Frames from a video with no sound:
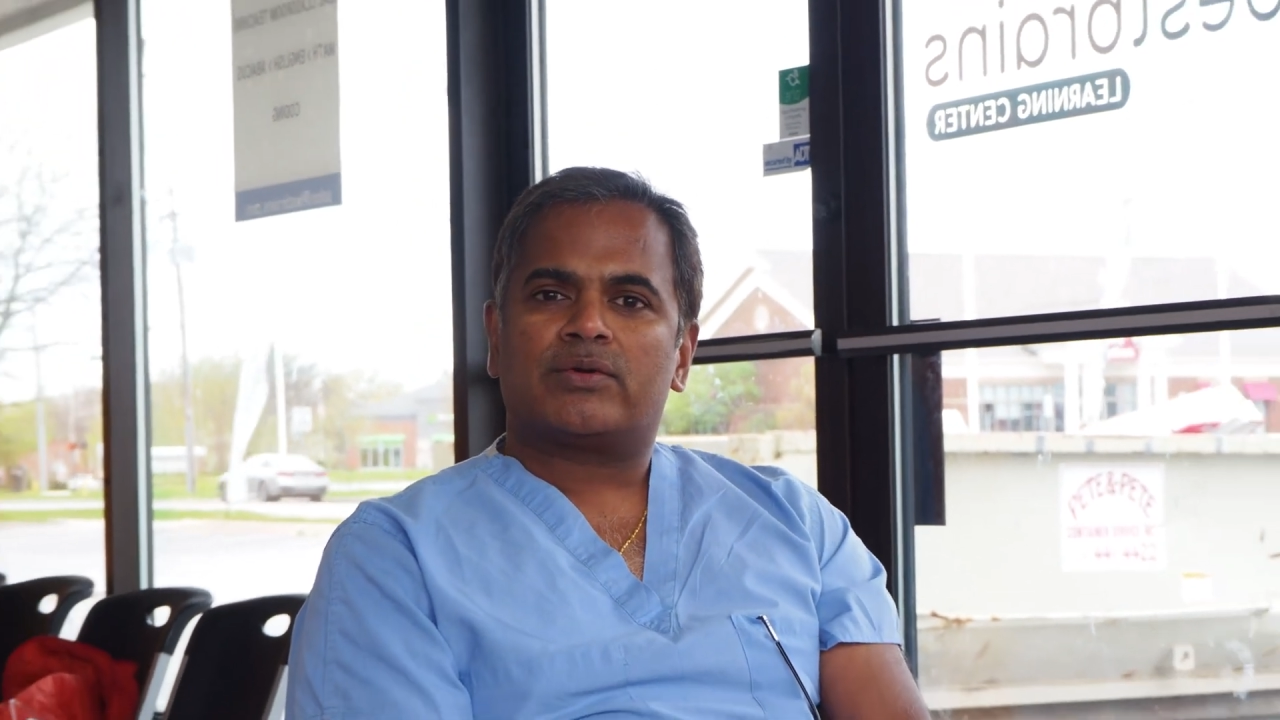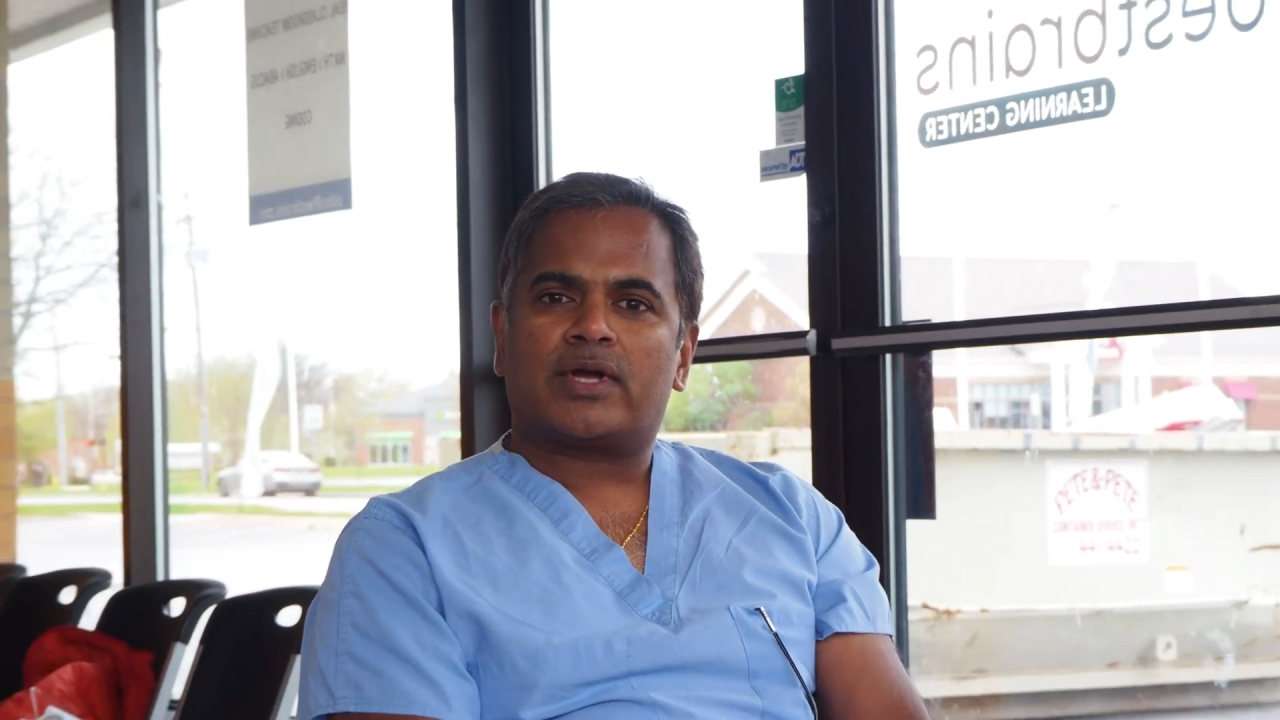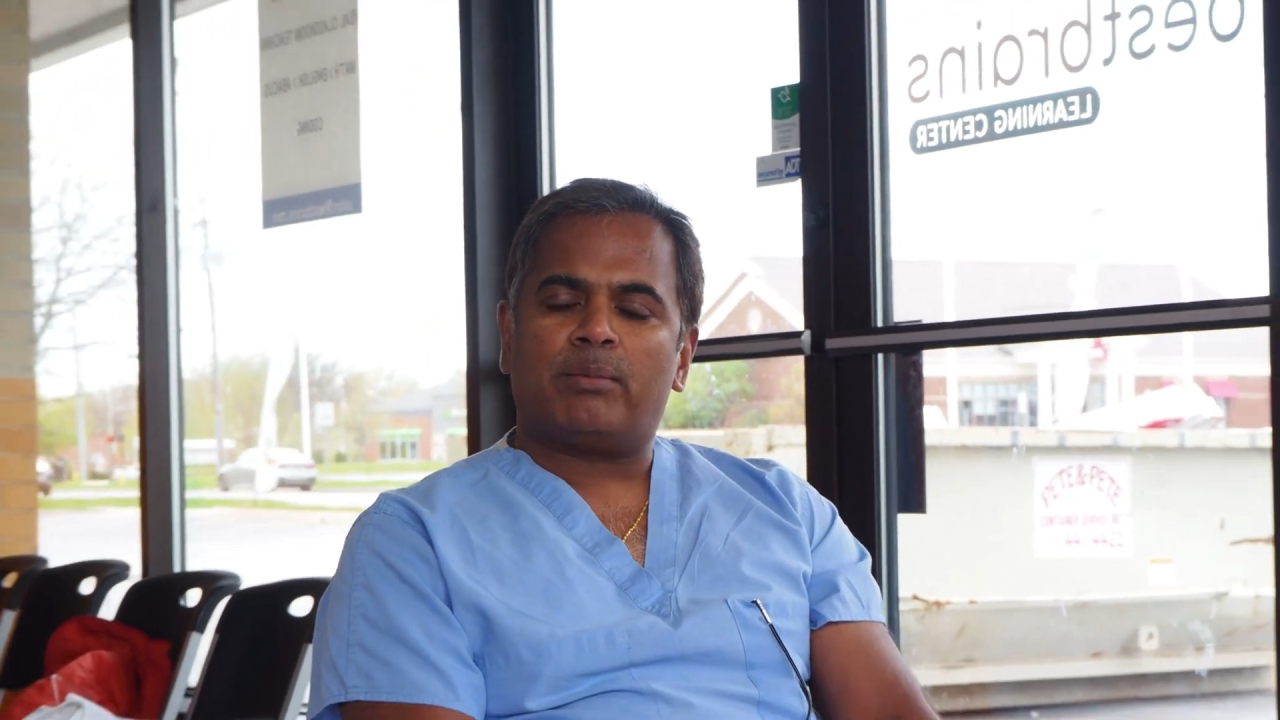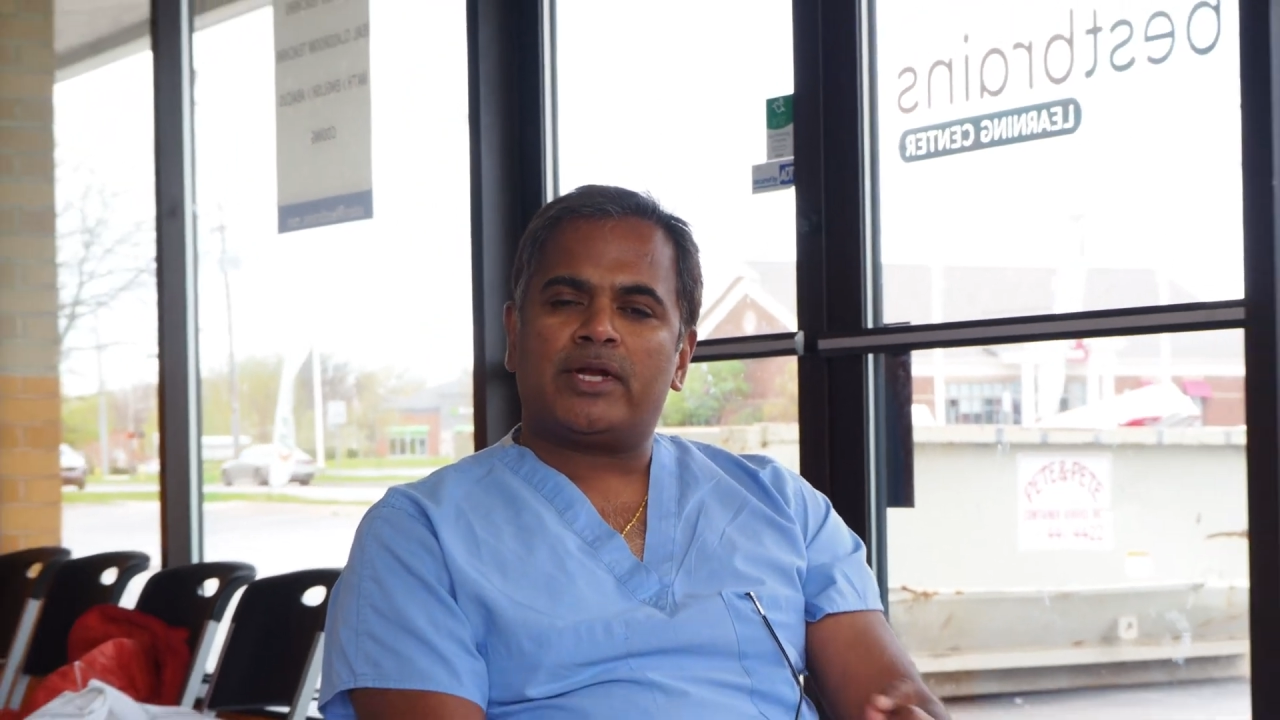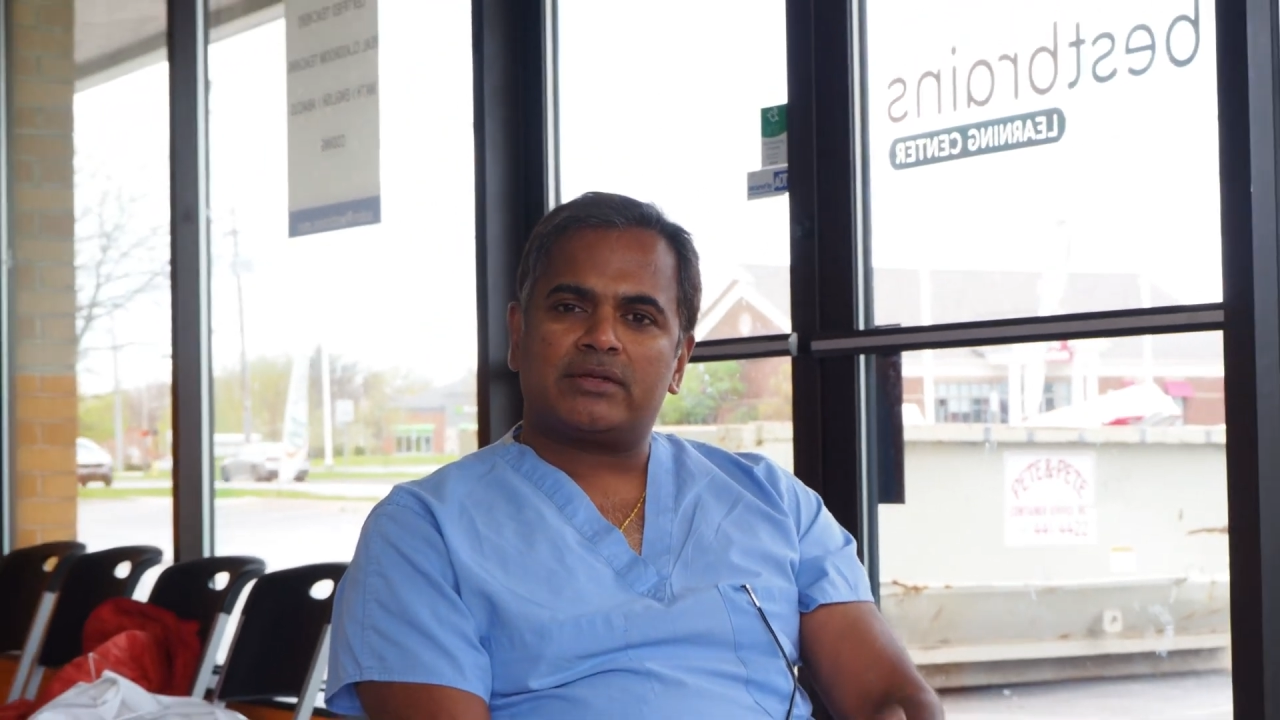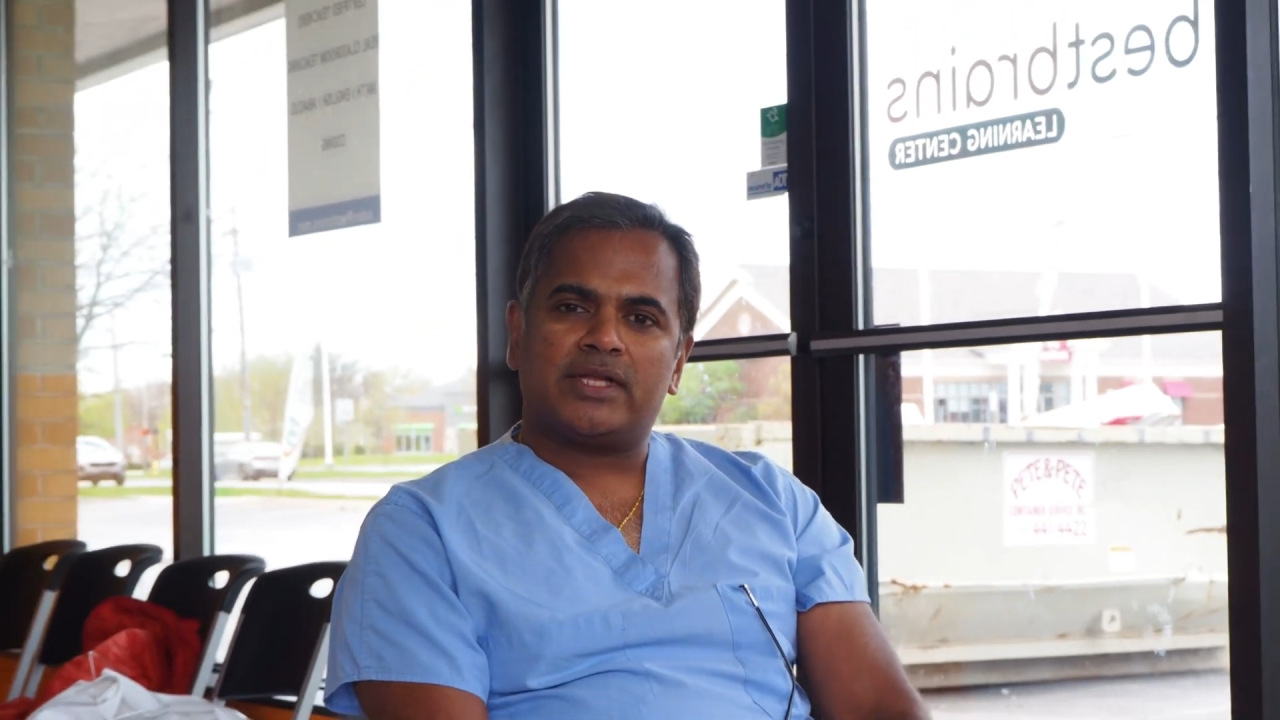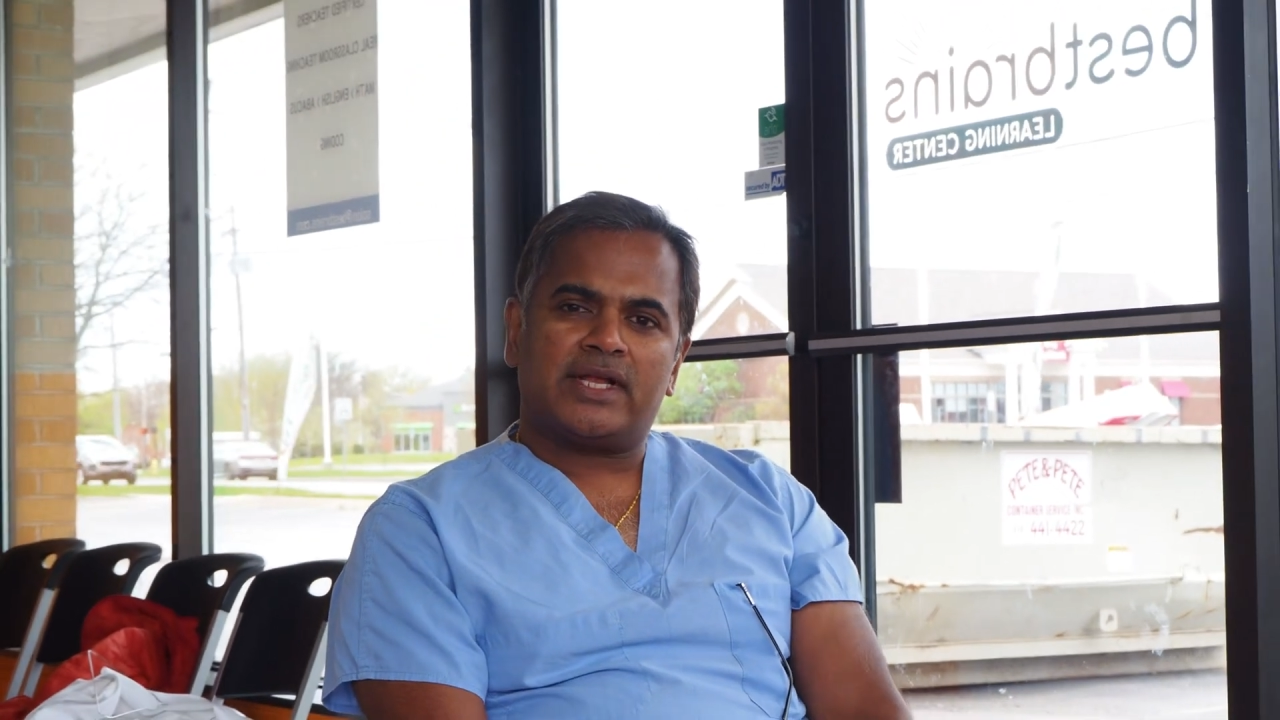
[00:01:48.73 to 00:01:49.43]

coming to the